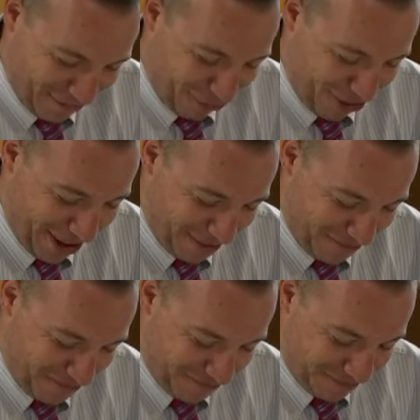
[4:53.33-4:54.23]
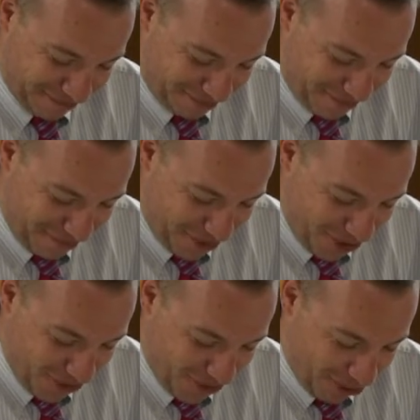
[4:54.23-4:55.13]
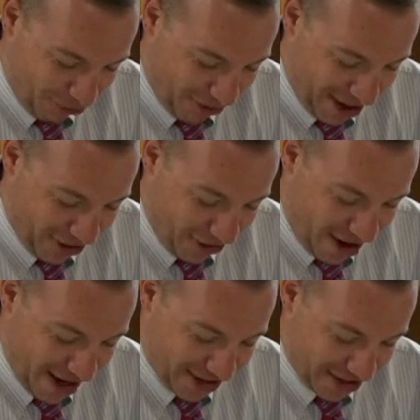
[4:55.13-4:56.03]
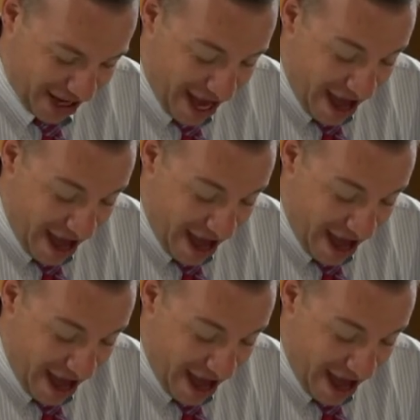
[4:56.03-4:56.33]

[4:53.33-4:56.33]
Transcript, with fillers: freedom. We're free in Christ.